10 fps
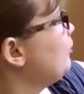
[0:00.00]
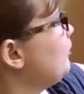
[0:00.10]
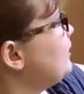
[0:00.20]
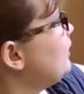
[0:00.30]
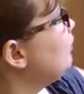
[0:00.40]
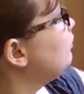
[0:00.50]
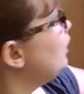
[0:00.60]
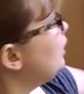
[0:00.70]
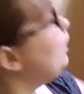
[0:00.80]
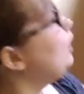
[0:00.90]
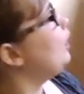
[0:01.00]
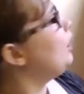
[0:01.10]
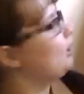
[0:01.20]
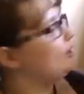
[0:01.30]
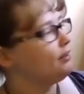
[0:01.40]
through myself.
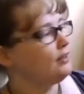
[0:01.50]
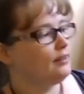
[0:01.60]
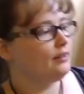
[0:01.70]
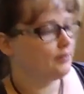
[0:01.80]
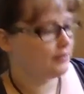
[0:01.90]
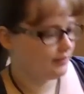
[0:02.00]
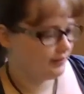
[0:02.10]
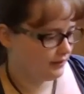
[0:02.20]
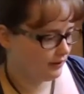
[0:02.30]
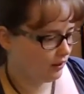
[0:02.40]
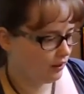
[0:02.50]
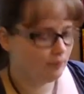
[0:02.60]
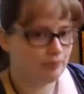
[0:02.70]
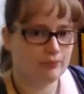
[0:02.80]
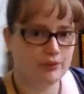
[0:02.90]
Then there's this,
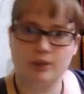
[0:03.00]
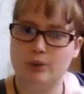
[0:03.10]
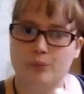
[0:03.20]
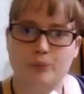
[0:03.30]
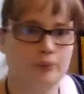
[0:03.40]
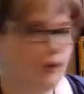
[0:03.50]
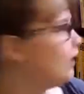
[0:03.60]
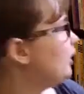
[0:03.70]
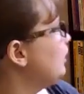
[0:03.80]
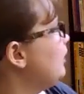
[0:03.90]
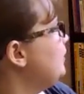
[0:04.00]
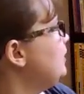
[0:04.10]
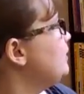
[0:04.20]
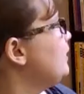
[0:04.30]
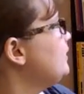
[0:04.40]
let me
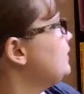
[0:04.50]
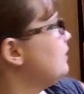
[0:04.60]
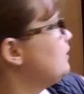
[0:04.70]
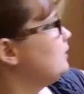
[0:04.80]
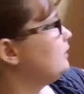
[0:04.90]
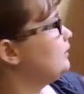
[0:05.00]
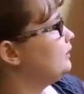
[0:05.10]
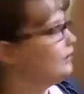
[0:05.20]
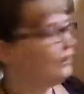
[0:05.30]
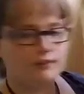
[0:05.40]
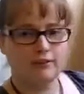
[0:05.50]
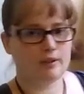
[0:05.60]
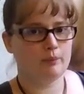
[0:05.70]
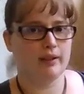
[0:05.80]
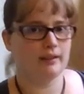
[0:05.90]
just, every
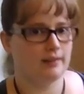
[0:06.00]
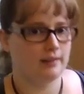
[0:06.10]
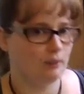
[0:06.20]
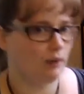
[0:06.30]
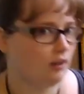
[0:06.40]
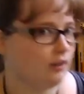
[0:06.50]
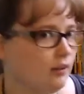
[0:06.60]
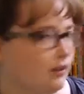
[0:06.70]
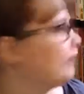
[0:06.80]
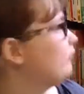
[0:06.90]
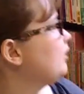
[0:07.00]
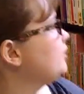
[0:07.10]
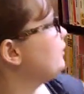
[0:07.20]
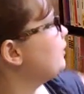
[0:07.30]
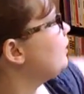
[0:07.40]
time I get to this part, I get
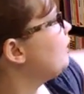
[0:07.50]
flustered.